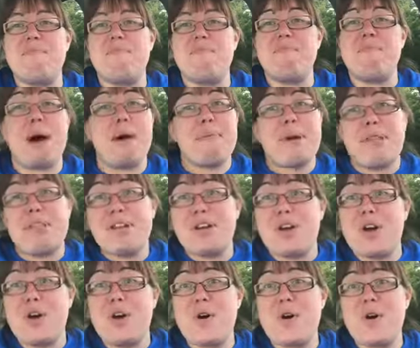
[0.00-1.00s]
Mom on the
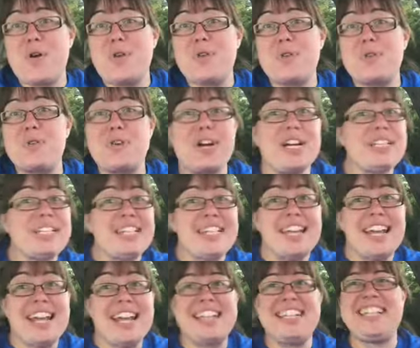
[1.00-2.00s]
go
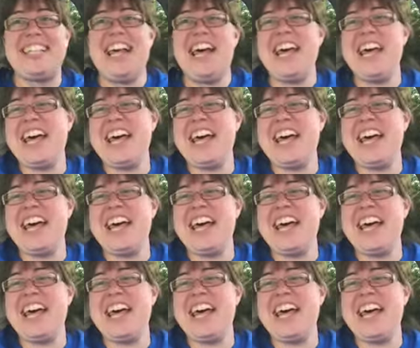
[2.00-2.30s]
craziness.